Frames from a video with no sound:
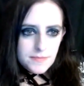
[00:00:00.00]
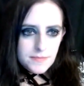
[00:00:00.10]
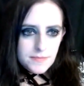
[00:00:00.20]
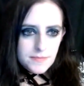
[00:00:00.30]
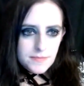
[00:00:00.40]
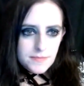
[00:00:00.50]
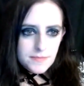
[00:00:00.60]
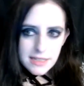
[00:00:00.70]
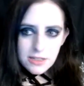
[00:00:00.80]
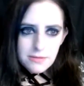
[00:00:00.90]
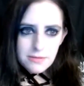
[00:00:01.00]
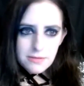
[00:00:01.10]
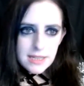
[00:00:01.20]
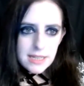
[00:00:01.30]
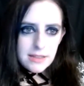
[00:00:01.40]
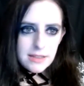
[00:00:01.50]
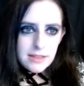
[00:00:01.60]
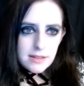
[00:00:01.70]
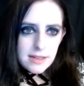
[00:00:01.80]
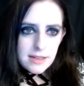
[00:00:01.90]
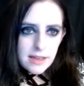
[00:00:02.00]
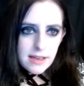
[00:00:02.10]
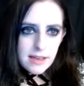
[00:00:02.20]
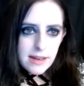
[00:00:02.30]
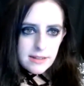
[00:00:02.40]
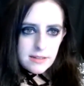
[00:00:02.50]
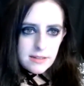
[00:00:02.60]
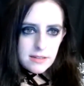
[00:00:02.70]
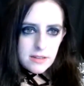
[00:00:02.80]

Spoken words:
But I don't think there's anything yet.